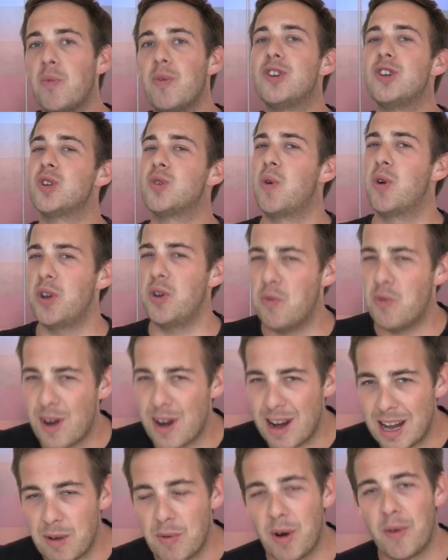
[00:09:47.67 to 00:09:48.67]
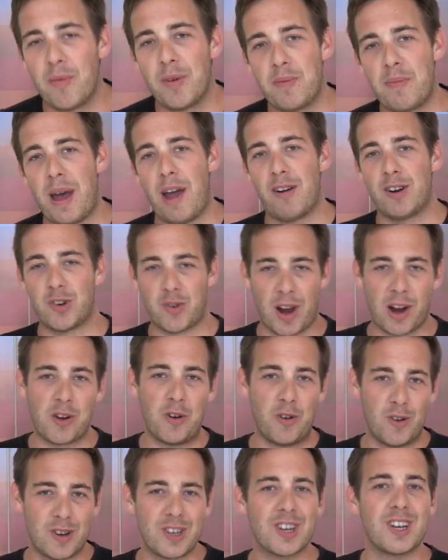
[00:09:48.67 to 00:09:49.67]
which is what you really want with parish
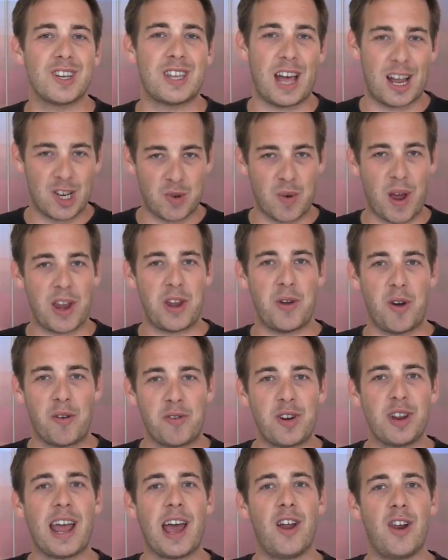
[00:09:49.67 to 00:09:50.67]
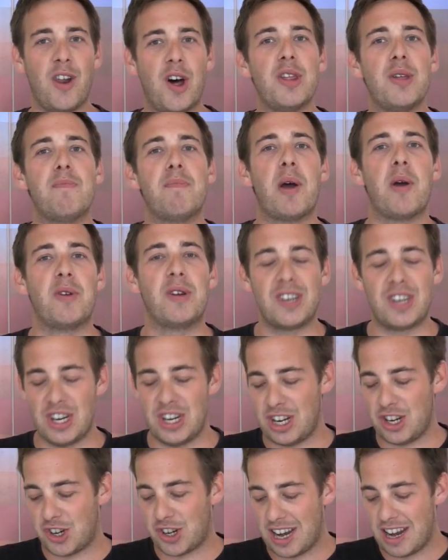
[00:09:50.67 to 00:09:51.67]
records, because that's where you often get a lot of the
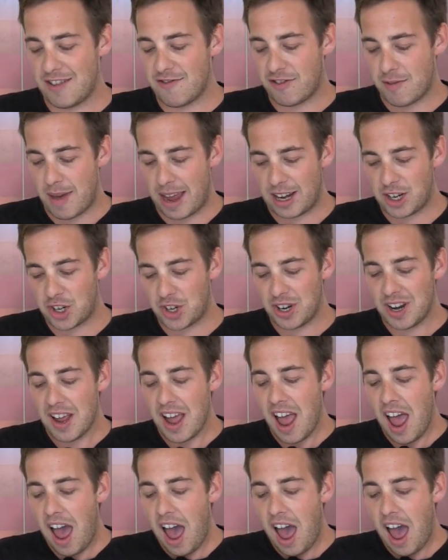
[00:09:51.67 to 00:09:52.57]
bonus additional information.